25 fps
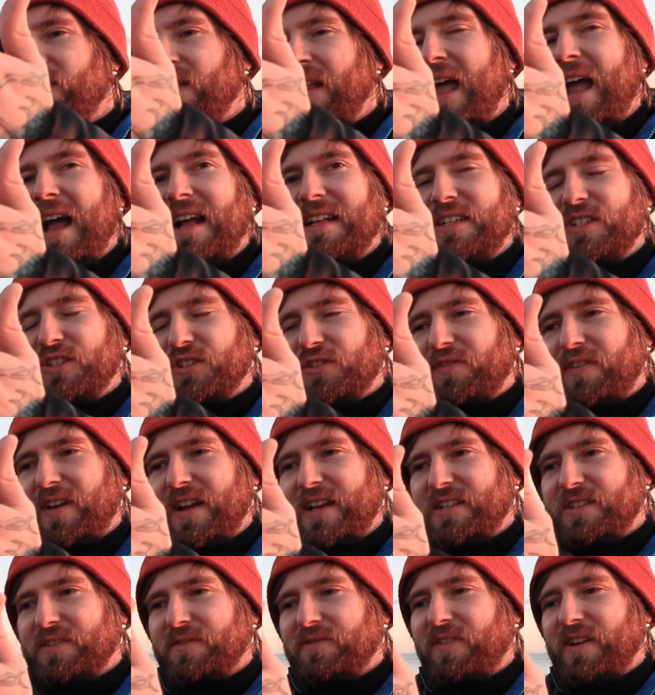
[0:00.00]
and it just
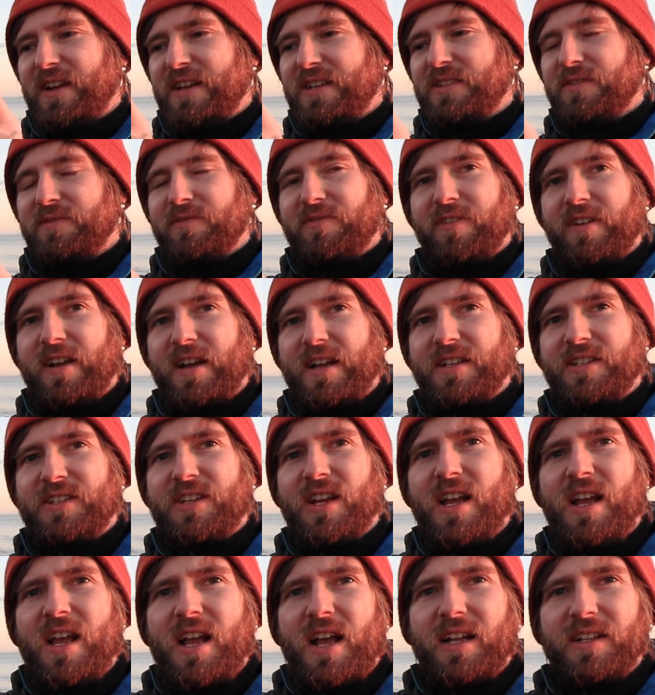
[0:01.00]
fades and fades and fades
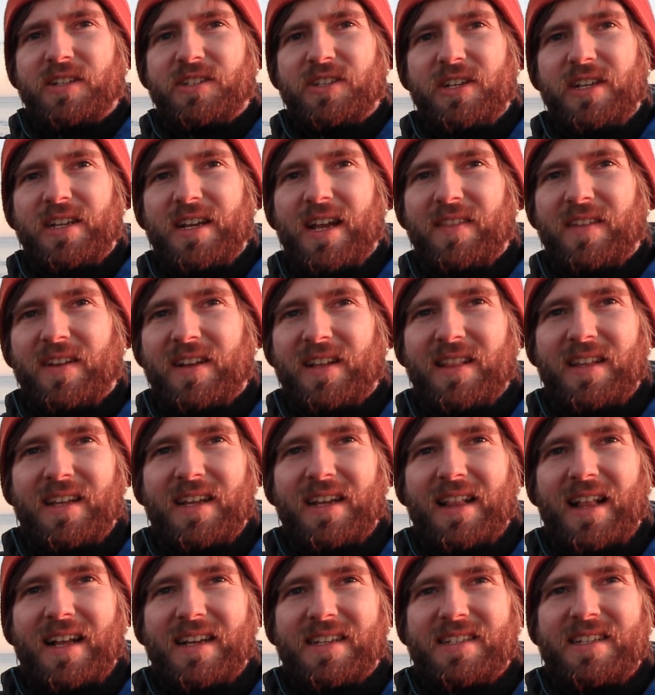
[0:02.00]
until you get the clear
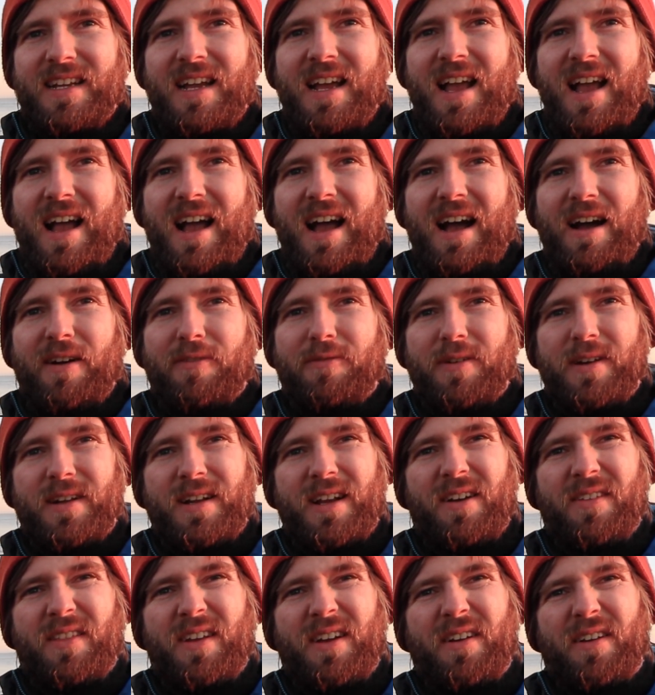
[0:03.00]
glass halfway
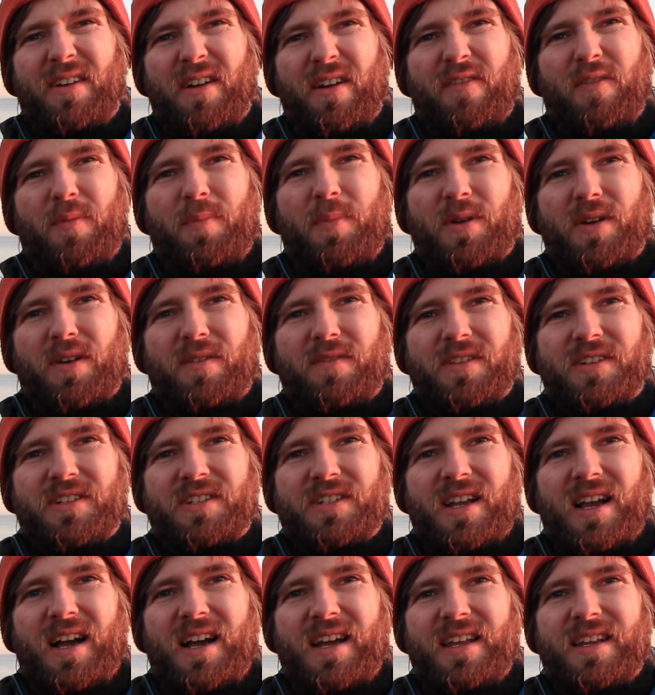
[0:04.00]
down there. We have to put it over the
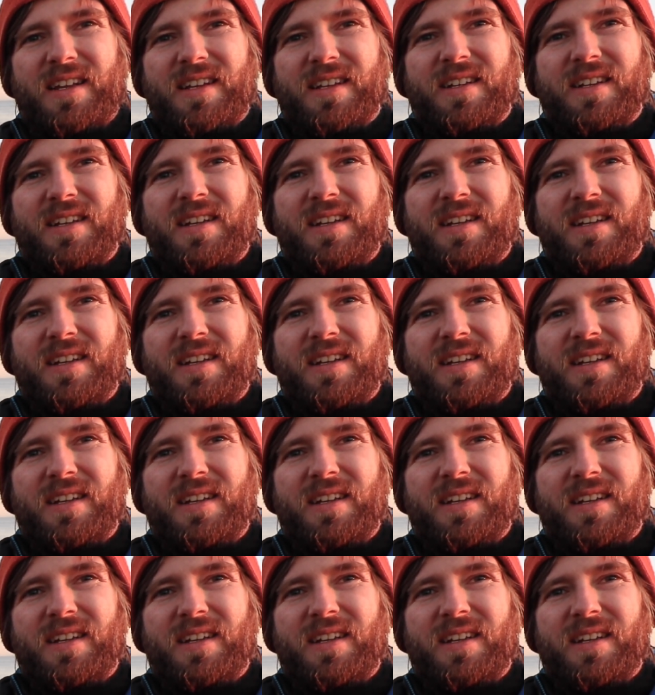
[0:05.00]
sky.